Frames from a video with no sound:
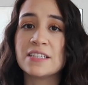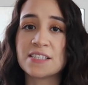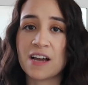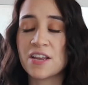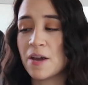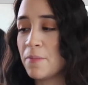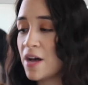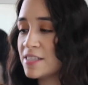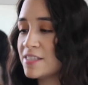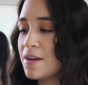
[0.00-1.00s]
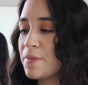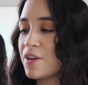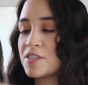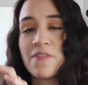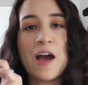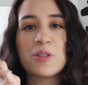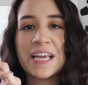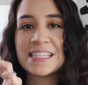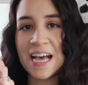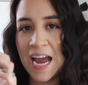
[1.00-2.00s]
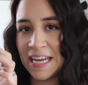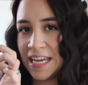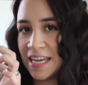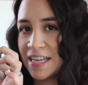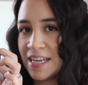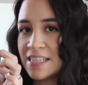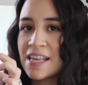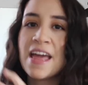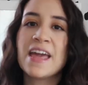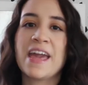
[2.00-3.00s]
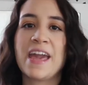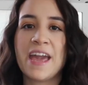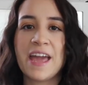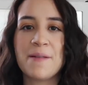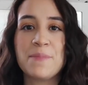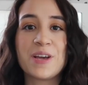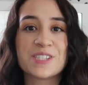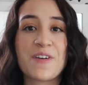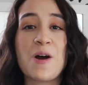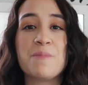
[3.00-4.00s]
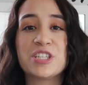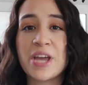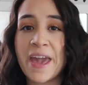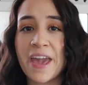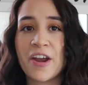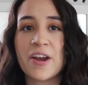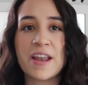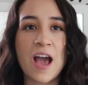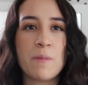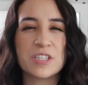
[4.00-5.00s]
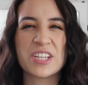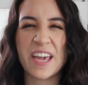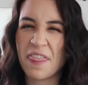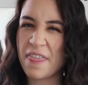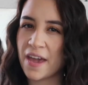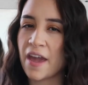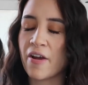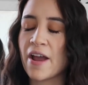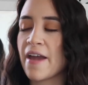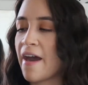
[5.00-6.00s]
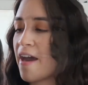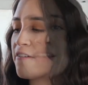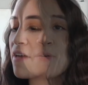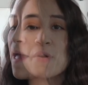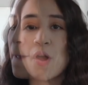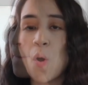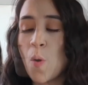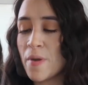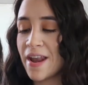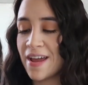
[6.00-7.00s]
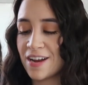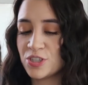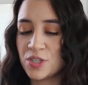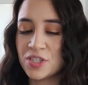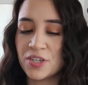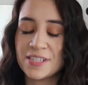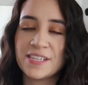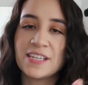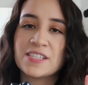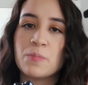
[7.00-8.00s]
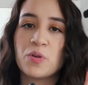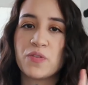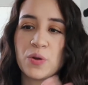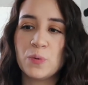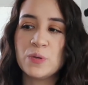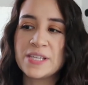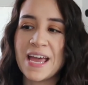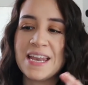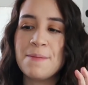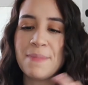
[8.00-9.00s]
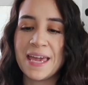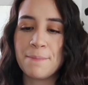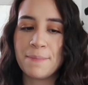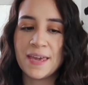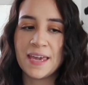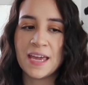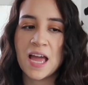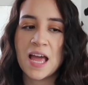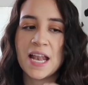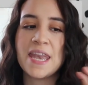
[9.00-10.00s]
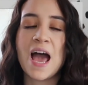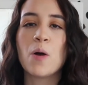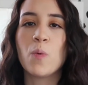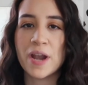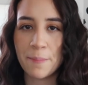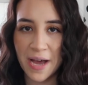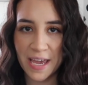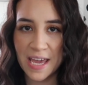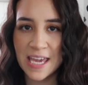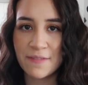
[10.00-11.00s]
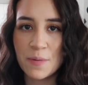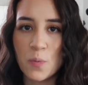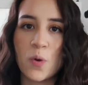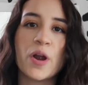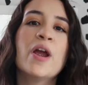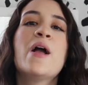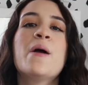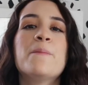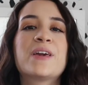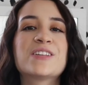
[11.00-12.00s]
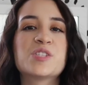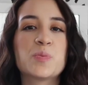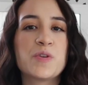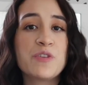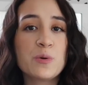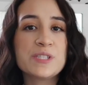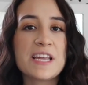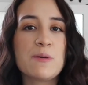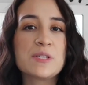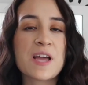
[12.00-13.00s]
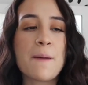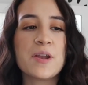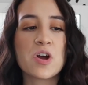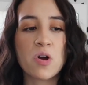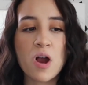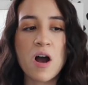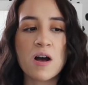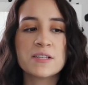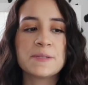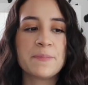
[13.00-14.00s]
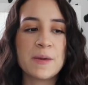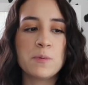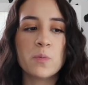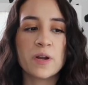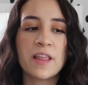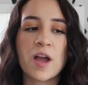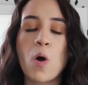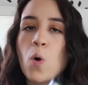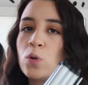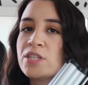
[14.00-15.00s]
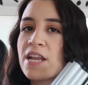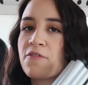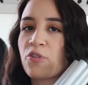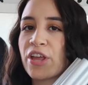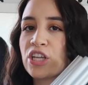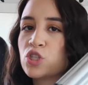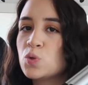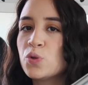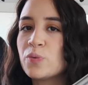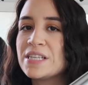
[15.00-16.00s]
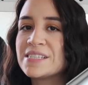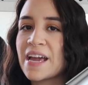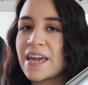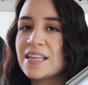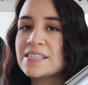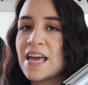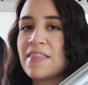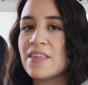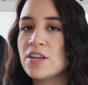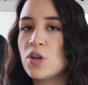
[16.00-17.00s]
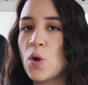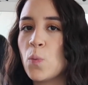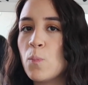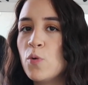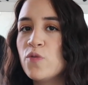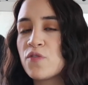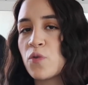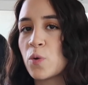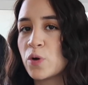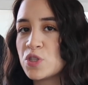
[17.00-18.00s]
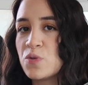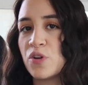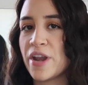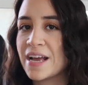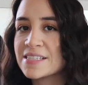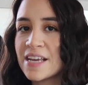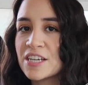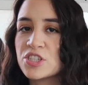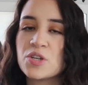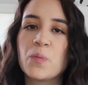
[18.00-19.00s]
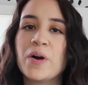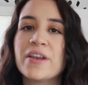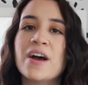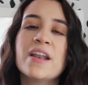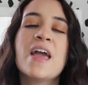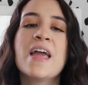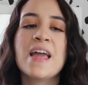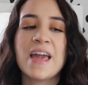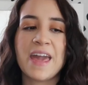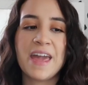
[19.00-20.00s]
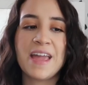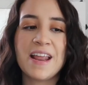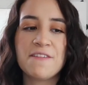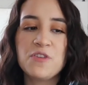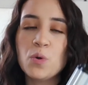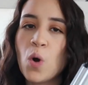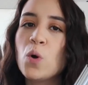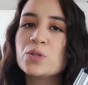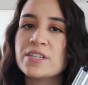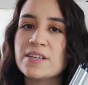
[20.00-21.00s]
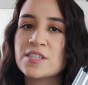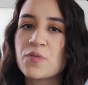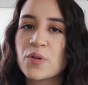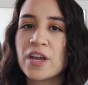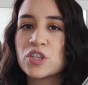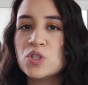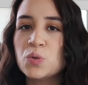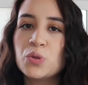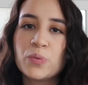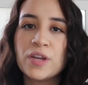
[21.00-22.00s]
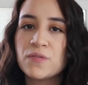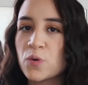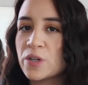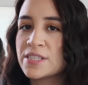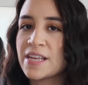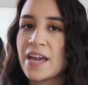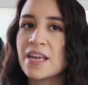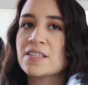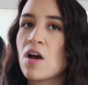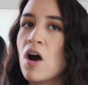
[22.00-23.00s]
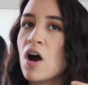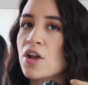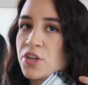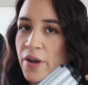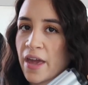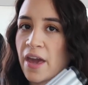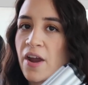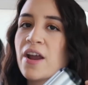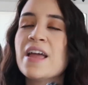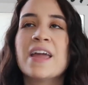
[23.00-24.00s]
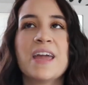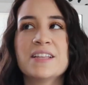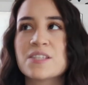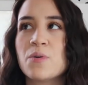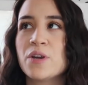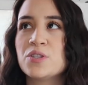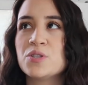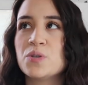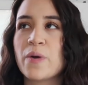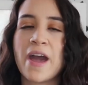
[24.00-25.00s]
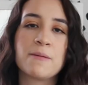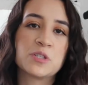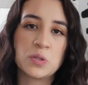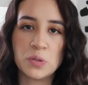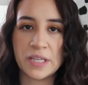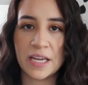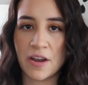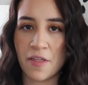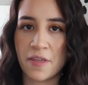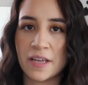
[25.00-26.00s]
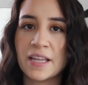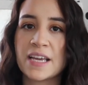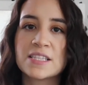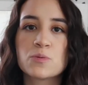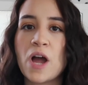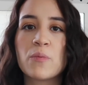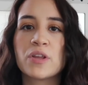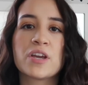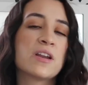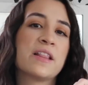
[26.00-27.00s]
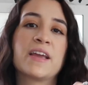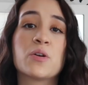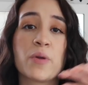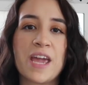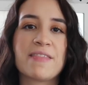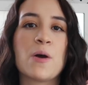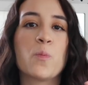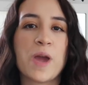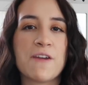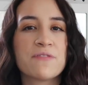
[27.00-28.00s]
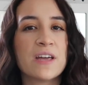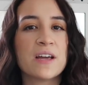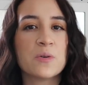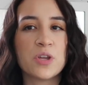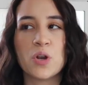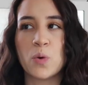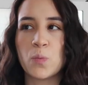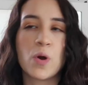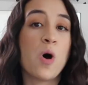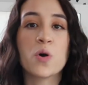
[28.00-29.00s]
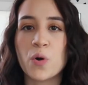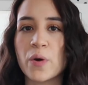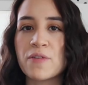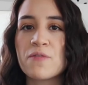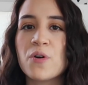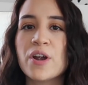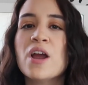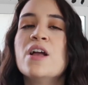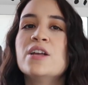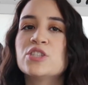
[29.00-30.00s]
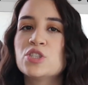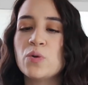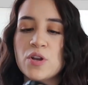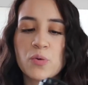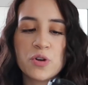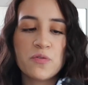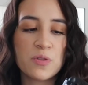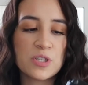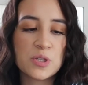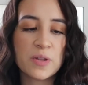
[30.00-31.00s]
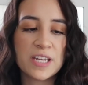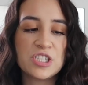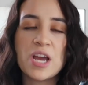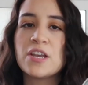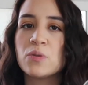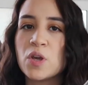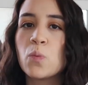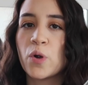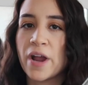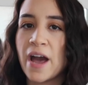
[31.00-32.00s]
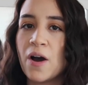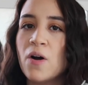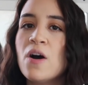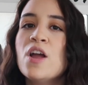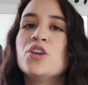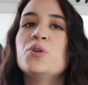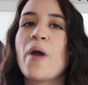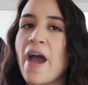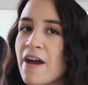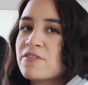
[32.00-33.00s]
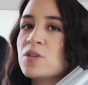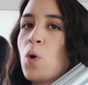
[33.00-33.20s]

lasagna pasta because of how like tiny it is, and because of how much hair and how much like thick hair I have. I went home and I actually started seeing some reviews, and it made me not want to buy it even more, because the reviews that I was coming across, people were like holding it for like 2-3 seconds and then, you know, moving forward to their next section and whatnot. And if you hold this for like 2-3-4 seconds on your hair, it's going to do absolutely nothing. Like, it's not really gonna like create that wave that, you know, we're all going for. So in order for this to like genuinely work out, you have